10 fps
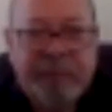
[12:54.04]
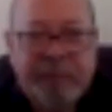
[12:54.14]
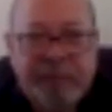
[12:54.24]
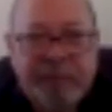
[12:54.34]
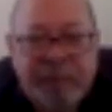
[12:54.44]

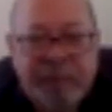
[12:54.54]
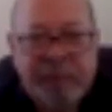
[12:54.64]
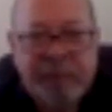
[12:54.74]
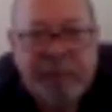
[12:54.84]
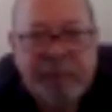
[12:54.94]

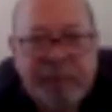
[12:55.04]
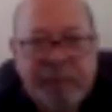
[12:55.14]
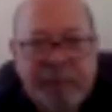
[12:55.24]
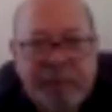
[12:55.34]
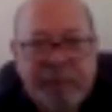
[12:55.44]

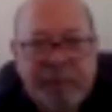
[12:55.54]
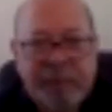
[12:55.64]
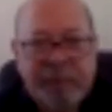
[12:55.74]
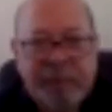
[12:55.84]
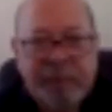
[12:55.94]

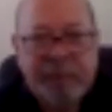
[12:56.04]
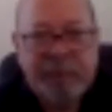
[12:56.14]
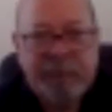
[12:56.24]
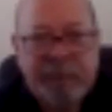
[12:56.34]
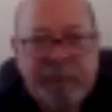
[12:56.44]

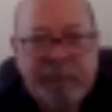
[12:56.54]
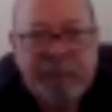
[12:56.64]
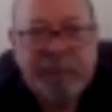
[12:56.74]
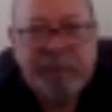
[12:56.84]
(not speaking)